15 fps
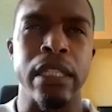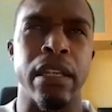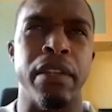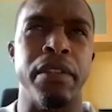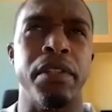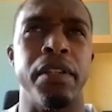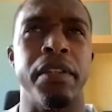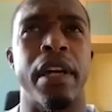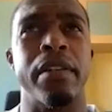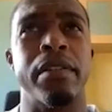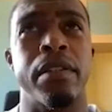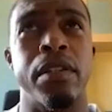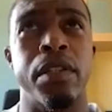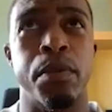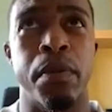so in
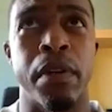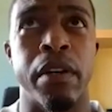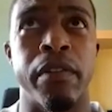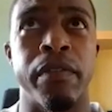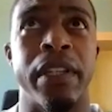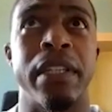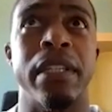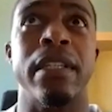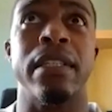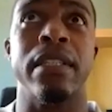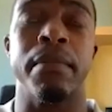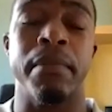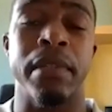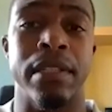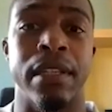2012, they did a
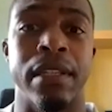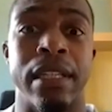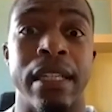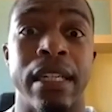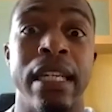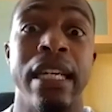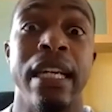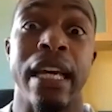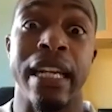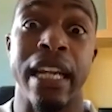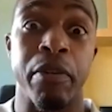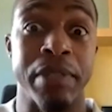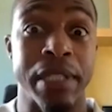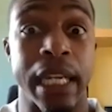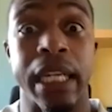similar study, and
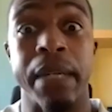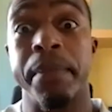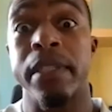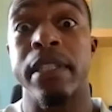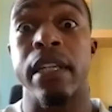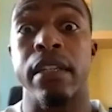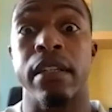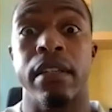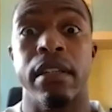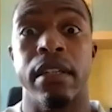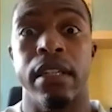that was 8%.